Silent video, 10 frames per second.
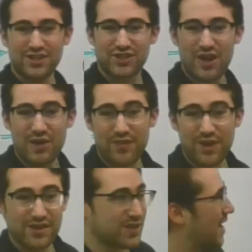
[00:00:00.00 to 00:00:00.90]
and show if
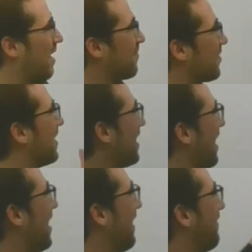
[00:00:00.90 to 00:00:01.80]
there's a number
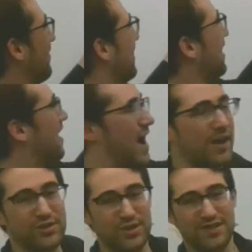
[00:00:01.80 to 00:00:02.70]
of
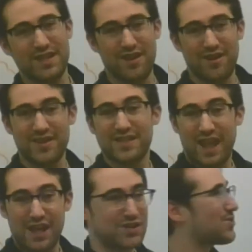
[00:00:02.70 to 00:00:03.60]
hydrogens in there. In this
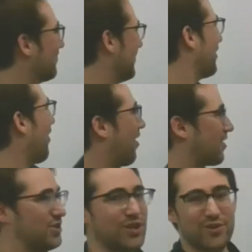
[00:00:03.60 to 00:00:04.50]
case, there
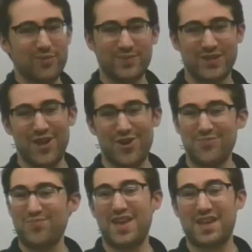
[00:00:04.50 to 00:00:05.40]
are 2. So
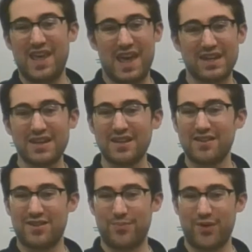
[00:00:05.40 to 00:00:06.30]
again,
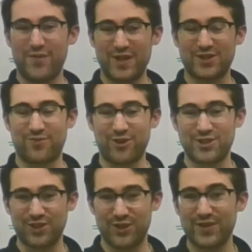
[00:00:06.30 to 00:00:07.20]
the prefix for
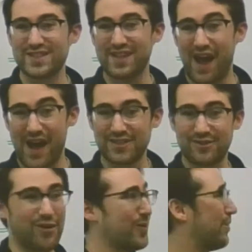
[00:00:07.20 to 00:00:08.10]
2 is di,
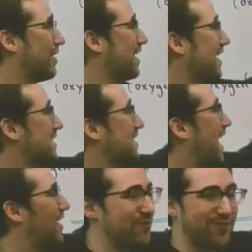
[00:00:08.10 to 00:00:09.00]
so I want to put
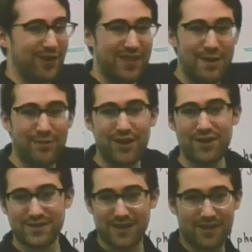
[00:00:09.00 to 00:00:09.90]
di in front of that one
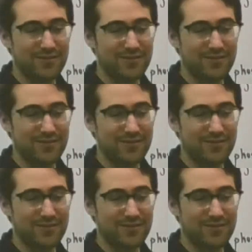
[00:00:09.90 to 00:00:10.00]
also.